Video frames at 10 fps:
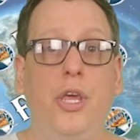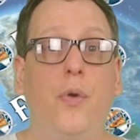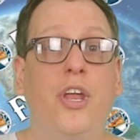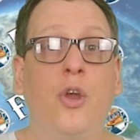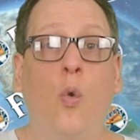
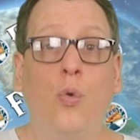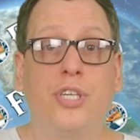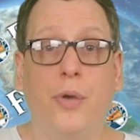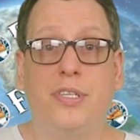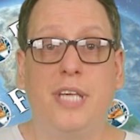You can
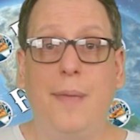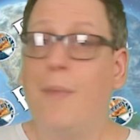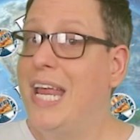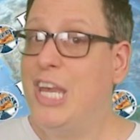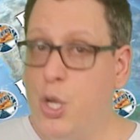also see
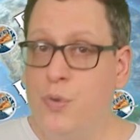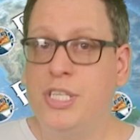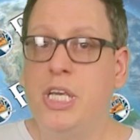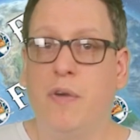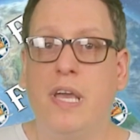my new
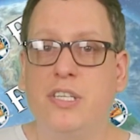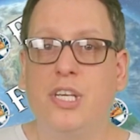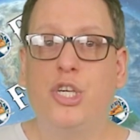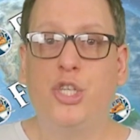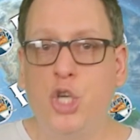
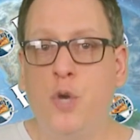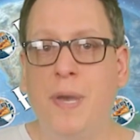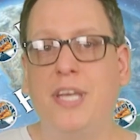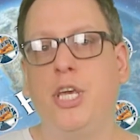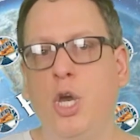series,
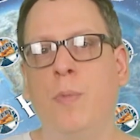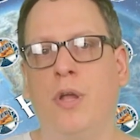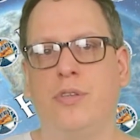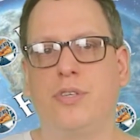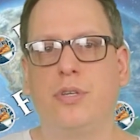Stupid
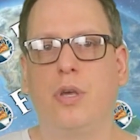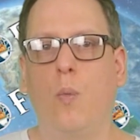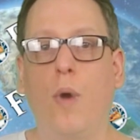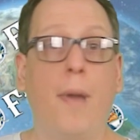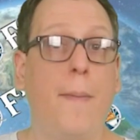Humans,
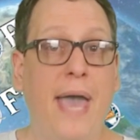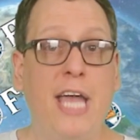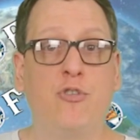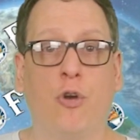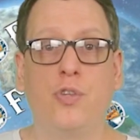where my
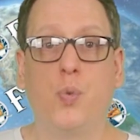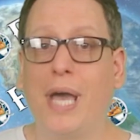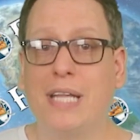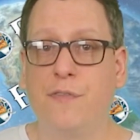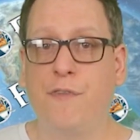patrons will
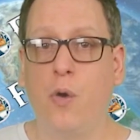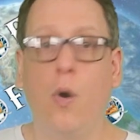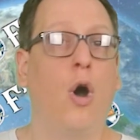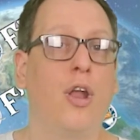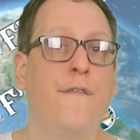get to
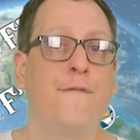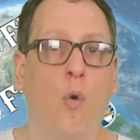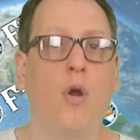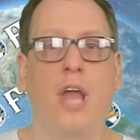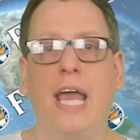vote on a
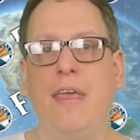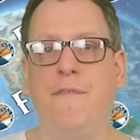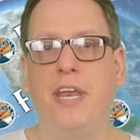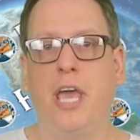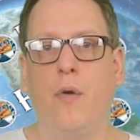fortnightly
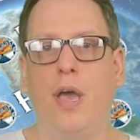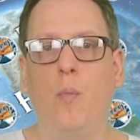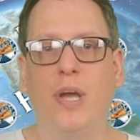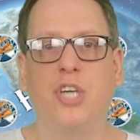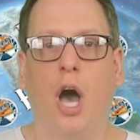video
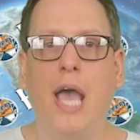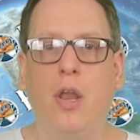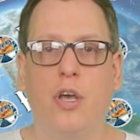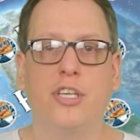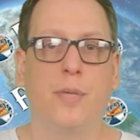in which I
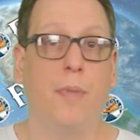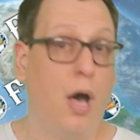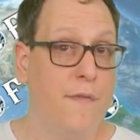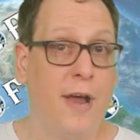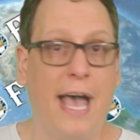look at some
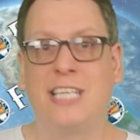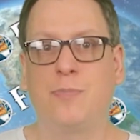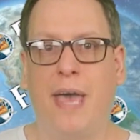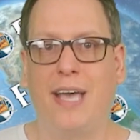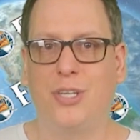other
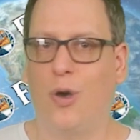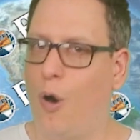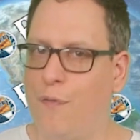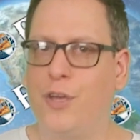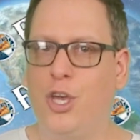aspect
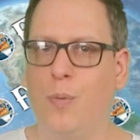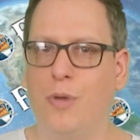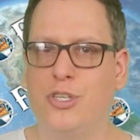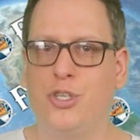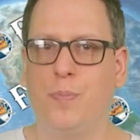of
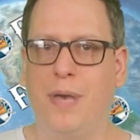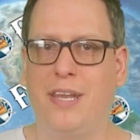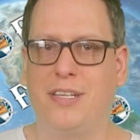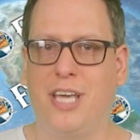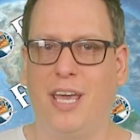human
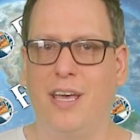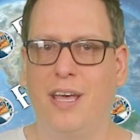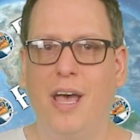stupidity.